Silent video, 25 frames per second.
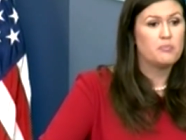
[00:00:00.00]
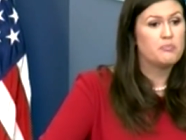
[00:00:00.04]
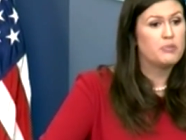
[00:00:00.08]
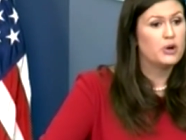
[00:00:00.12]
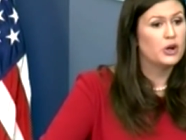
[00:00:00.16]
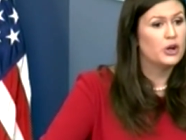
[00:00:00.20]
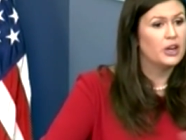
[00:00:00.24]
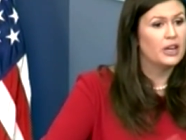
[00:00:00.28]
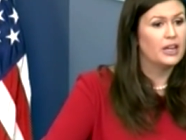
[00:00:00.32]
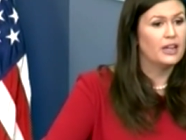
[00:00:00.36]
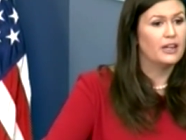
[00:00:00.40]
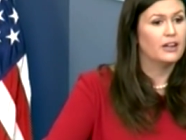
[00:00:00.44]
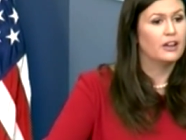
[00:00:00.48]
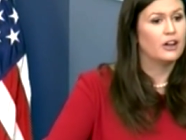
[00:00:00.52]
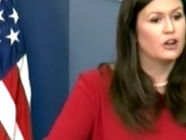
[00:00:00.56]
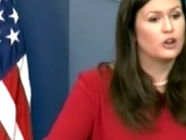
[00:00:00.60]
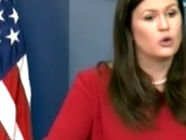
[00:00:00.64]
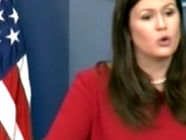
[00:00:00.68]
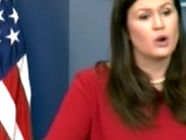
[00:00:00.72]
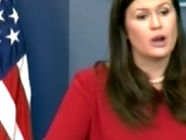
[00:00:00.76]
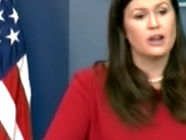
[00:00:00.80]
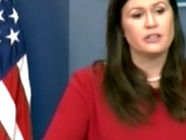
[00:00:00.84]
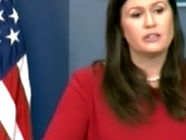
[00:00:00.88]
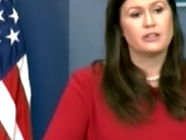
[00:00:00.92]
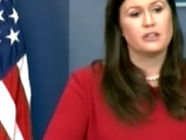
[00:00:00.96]
putting
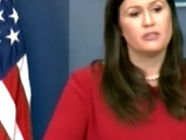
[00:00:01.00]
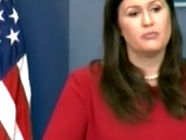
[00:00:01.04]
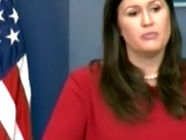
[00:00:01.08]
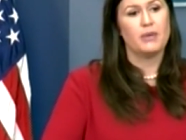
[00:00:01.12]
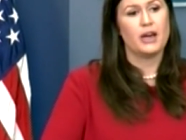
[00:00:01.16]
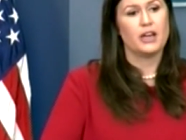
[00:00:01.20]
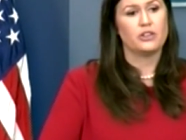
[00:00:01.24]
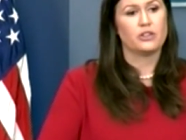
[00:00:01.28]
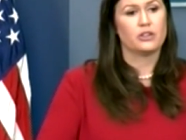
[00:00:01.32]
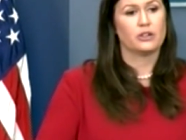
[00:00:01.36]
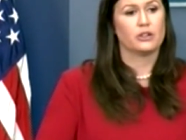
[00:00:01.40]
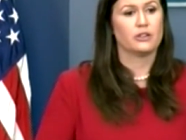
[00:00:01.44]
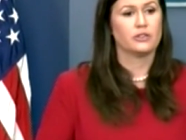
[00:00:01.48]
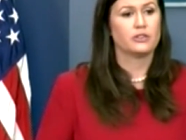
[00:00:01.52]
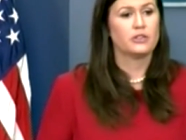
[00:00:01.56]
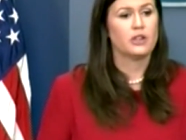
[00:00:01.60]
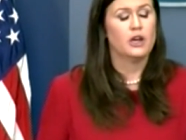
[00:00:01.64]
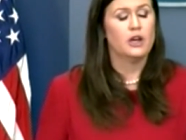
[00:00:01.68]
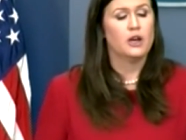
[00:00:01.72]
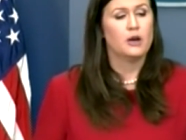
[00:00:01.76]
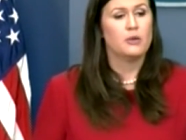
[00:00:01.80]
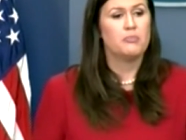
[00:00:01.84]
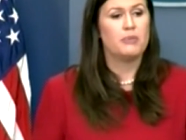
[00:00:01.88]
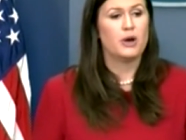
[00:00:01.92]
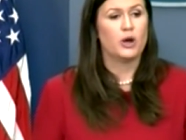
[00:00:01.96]
aggressive measures
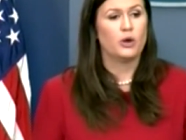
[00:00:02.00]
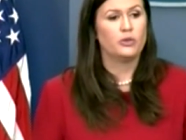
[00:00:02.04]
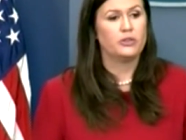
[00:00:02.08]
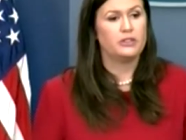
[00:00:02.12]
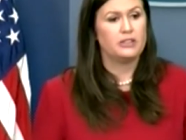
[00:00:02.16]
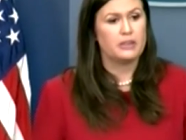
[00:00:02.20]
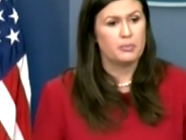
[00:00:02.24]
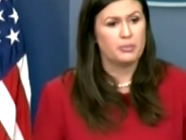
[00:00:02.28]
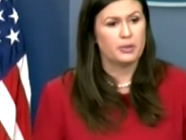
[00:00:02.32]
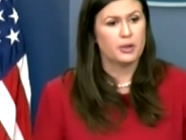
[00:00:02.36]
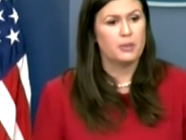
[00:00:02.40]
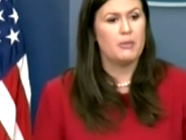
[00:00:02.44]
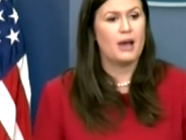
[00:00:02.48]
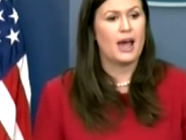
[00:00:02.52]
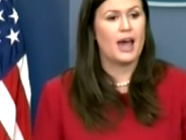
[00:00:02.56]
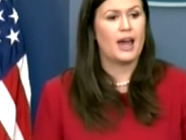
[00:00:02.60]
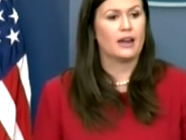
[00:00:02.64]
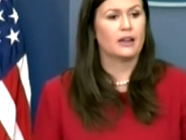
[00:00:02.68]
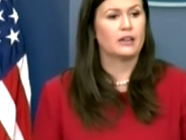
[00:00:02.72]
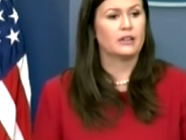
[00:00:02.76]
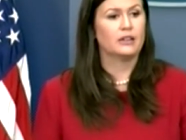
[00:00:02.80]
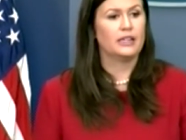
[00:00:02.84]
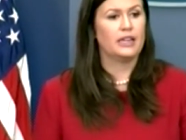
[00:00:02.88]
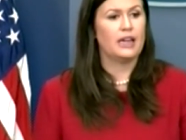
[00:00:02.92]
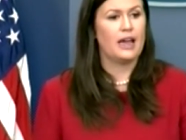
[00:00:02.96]
both
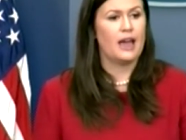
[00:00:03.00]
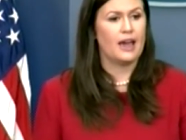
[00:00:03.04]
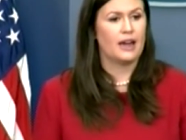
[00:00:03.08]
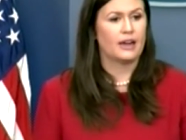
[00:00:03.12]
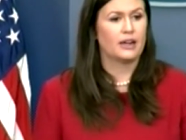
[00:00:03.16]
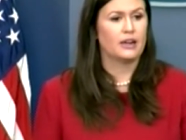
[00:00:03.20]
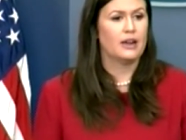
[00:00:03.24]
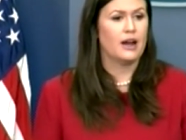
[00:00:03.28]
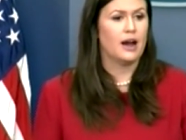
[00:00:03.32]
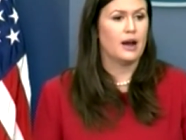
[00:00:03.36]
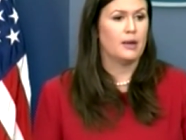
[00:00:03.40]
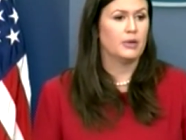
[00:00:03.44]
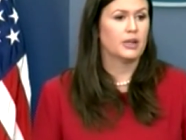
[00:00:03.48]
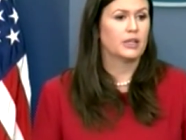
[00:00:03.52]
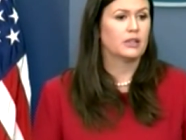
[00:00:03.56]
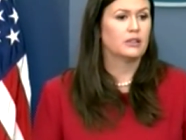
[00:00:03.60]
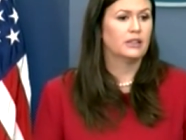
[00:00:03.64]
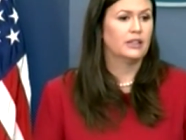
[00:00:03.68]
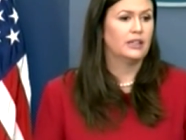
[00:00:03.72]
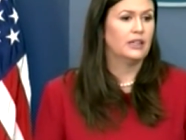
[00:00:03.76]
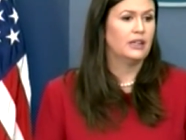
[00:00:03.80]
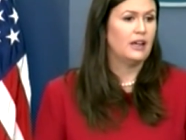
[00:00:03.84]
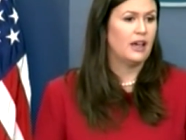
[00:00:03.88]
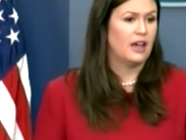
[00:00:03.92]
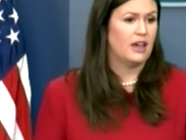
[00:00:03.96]
diplomatically,
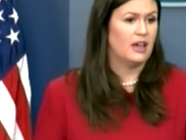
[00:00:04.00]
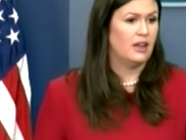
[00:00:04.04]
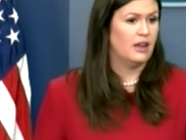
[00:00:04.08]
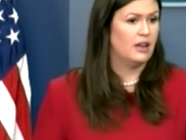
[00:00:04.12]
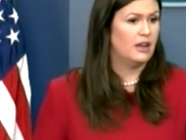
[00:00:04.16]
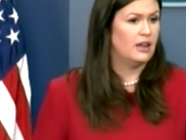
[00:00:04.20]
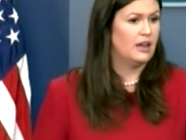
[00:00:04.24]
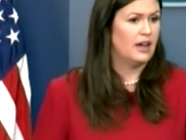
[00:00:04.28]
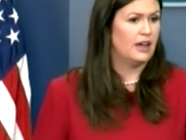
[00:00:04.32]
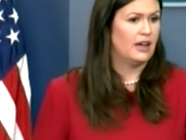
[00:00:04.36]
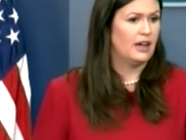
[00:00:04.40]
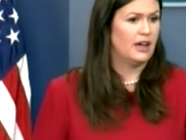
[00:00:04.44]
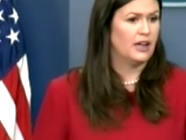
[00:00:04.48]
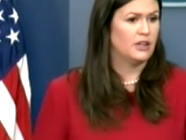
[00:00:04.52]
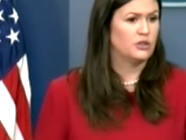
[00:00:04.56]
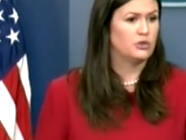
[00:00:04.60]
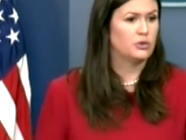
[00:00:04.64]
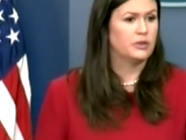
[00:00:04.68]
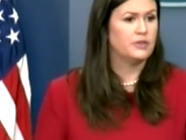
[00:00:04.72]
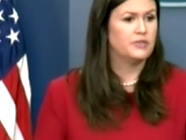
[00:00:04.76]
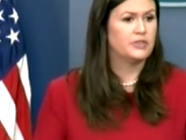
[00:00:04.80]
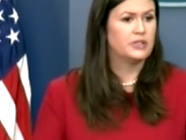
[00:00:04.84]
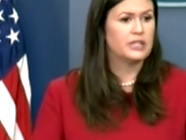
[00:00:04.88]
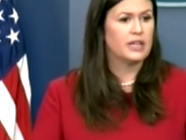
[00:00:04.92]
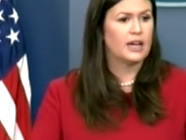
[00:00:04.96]
economically, and as
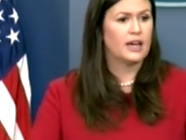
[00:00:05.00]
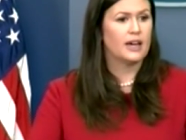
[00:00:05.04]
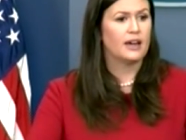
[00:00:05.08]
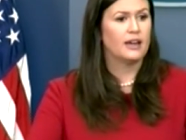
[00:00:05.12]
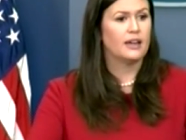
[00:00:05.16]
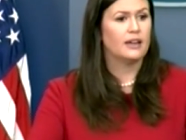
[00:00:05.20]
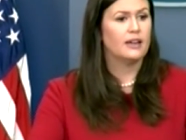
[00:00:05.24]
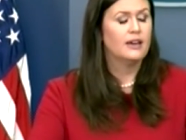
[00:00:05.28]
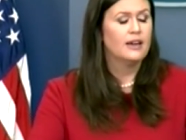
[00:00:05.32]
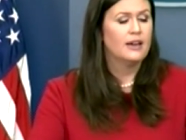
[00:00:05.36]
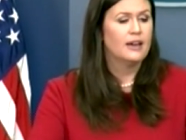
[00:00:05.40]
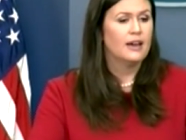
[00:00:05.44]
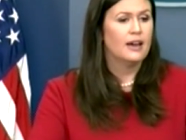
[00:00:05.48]
we've said,